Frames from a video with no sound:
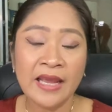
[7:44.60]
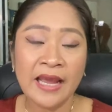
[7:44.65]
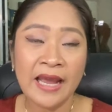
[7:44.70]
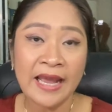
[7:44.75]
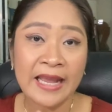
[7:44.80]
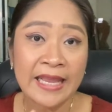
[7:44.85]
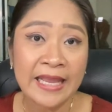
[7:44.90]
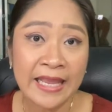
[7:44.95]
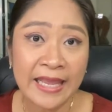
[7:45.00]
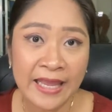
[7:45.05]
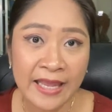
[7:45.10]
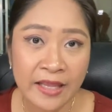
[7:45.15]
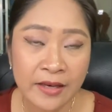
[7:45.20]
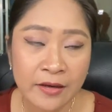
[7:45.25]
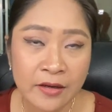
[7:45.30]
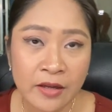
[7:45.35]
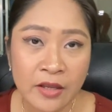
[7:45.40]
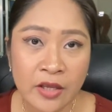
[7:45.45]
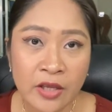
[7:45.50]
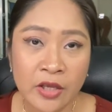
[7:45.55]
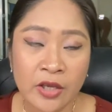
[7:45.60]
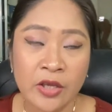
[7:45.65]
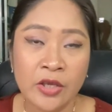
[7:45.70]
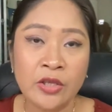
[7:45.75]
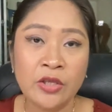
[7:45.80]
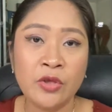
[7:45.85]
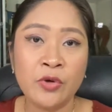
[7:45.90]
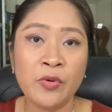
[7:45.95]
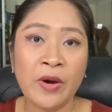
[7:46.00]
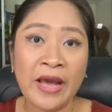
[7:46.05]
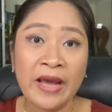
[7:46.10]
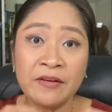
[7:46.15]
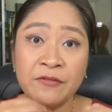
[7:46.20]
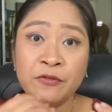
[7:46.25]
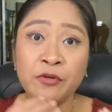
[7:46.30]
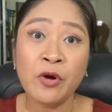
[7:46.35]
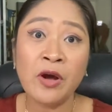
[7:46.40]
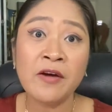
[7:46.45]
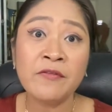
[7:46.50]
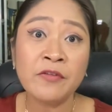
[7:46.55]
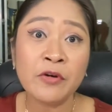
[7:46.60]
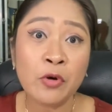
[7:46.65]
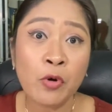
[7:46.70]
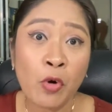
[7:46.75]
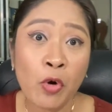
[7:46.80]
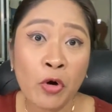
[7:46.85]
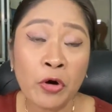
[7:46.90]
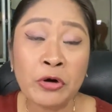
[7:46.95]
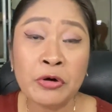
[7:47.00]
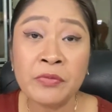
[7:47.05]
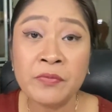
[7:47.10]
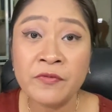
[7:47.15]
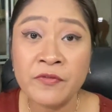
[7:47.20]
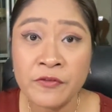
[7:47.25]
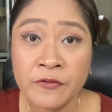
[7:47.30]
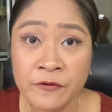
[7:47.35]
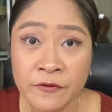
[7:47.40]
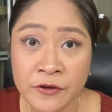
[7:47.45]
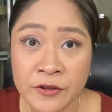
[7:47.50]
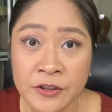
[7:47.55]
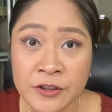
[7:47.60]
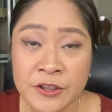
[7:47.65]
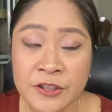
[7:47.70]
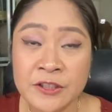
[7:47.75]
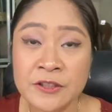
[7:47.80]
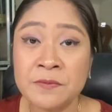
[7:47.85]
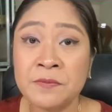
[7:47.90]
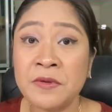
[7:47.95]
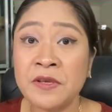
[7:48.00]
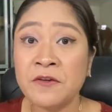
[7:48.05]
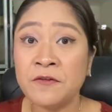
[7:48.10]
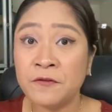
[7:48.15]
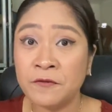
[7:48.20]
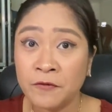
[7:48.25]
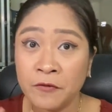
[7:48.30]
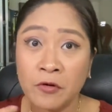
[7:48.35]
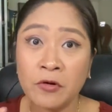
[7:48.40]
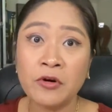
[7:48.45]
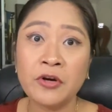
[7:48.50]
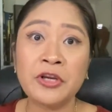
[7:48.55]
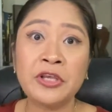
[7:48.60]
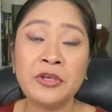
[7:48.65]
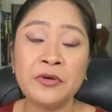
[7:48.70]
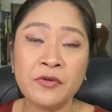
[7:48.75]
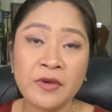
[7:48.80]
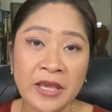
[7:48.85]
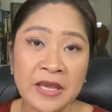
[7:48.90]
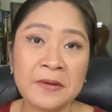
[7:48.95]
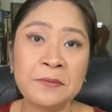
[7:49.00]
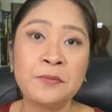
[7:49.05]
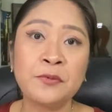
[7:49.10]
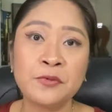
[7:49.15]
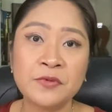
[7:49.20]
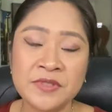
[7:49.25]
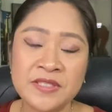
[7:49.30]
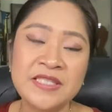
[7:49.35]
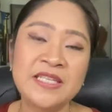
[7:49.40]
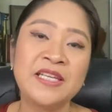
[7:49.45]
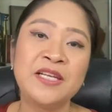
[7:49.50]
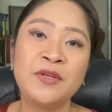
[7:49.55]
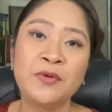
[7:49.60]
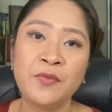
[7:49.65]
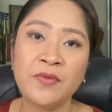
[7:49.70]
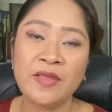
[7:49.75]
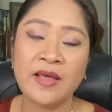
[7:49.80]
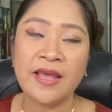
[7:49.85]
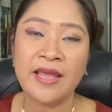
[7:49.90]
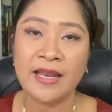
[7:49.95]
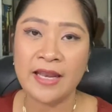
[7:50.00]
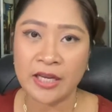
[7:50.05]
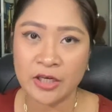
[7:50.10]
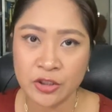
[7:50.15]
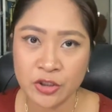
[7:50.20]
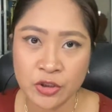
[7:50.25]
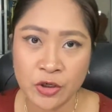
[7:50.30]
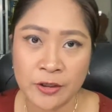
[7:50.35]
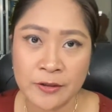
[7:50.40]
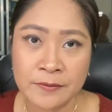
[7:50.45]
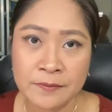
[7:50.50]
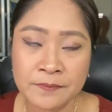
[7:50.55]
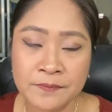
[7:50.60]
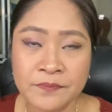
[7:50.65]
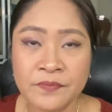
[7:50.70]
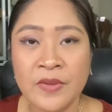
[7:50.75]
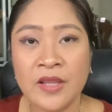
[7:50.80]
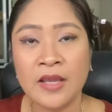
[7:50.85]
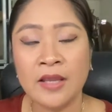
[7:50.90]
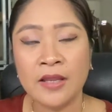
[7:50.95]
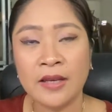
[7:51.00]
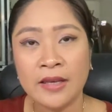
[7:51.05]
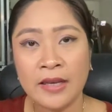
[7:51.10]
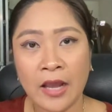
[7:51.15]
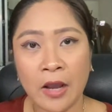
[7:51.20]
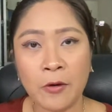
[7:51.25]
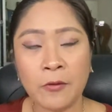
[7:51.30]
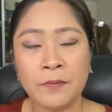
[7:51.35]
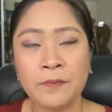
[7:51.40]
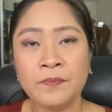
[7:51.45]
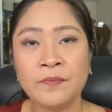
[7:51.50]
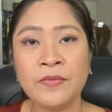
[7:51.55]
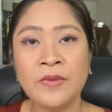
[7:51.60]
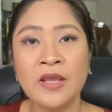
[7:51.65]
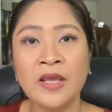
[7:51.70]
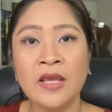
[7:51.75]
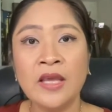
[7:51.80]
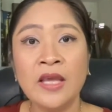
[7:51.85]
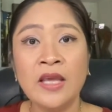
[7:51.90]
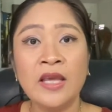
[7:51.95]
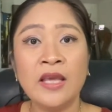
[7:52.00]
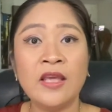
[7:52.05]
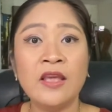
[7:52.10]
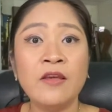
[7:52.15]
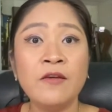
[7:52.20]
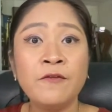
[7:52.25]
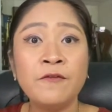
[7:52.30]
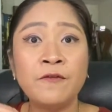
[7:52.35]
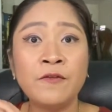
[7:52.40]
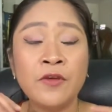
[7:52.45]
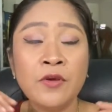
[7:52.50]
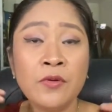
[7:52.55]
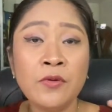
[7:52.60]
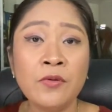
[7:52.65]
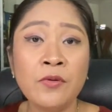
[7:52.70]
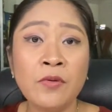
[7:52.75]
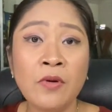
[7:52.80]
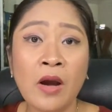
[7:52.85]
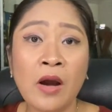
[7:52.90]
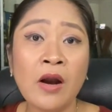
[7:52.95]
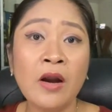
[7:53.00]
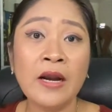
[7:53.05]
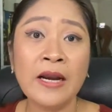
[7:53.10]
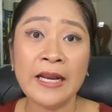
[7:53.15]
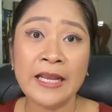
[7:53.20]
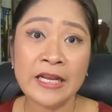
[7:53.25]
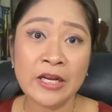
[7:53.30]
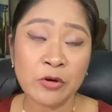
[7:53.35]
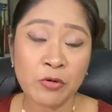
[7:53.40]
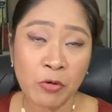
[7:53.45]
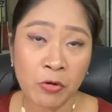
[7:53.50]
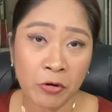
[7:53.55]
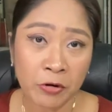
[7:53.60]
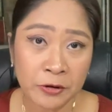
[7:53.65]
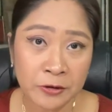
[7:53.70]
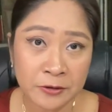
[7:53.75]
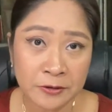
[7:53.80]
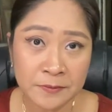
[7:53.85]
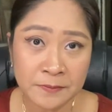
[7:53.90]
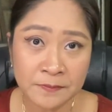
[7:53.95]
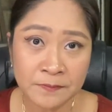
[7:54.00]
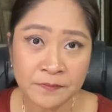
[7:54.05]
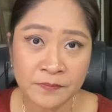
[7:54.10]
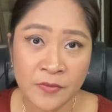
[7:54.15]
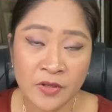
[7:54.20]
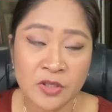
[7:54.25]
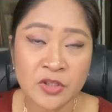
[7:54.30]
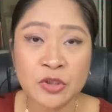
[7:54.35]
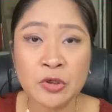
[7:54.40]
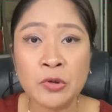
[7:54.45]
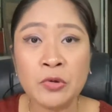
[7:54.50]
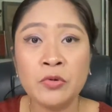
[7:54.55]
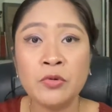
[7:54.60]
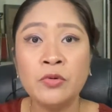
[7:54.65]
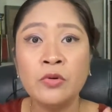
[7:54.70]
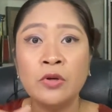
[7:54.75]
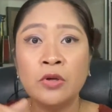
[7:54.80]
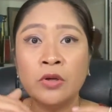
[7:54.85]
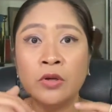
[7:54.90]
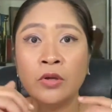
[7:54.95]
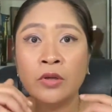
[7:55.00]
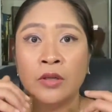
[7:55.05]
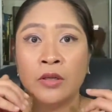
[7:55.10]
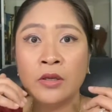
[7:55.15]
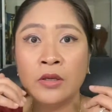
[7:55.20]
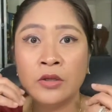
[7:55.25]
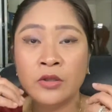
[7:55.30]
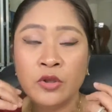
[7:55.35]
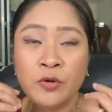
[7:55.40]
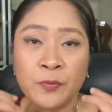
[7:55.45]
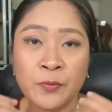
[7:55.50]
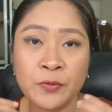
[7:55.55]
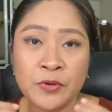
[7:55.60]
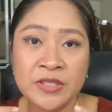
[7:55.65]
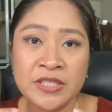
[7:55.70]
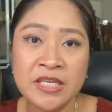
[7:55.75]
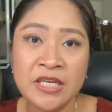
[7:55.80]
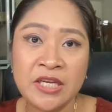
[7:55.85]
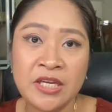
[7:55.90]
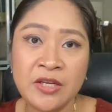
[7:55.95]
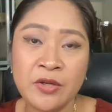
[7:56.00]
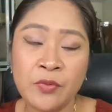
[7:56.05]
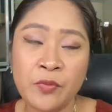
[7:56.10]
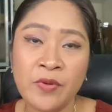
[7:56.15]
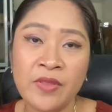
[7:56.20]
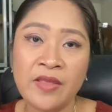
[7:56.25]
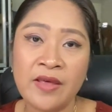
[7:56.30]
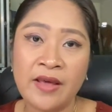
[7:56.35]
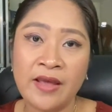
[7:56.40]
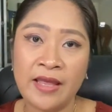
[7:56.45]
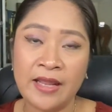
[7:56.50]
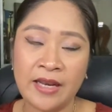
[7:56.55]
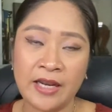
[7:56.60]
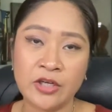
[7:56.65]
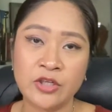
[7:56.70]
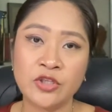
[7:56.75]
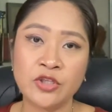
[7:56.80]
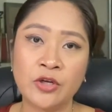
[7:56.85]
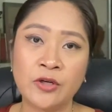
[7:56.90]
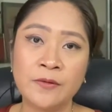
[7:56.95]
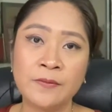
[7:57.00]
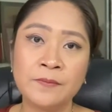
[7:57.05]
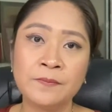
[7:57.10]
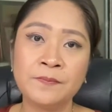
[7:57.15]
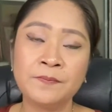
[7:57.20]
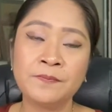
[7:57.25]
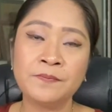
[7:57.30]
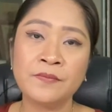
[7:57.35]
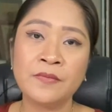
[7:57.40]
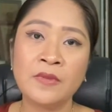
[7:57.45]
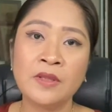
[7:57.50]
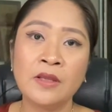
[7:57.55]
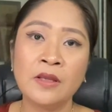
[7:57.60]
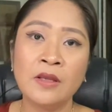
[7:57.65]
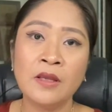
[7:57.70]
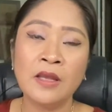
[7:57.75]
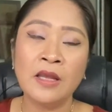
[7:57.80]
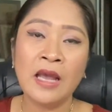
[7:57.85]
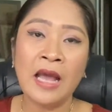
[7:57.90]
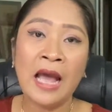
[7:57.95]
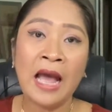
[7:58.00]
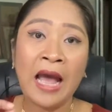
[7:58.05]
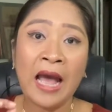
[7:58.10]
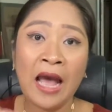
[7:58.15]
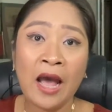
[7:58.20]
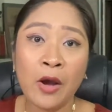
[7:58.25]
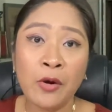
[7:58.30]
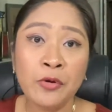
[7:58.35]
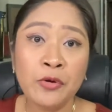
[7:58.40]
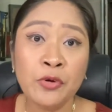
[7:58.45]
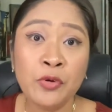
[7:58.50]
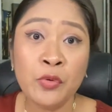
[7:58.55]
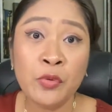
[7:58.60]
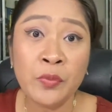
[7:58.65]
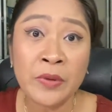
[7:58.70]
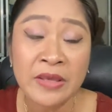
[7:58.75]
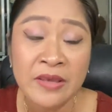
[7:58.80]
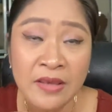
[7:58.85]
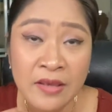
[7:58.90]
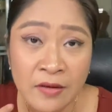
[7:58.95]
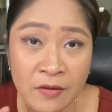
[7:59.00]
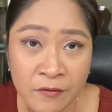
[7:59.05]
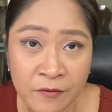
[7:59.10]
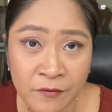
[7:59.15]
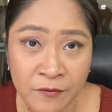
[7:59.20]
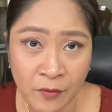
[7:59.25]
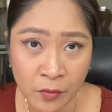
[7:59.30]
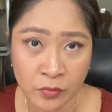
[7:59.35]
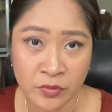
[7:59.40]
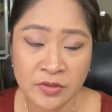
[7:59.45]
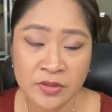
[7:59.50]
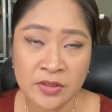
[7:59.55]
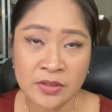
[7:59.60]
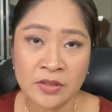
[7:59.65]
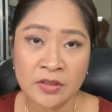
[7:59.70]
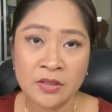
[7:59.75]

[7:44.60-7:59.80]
Again, you have to have a quorum first before you can proceed with the election. Now, if you are in a quorum, so you proceed with the election. How do we vote?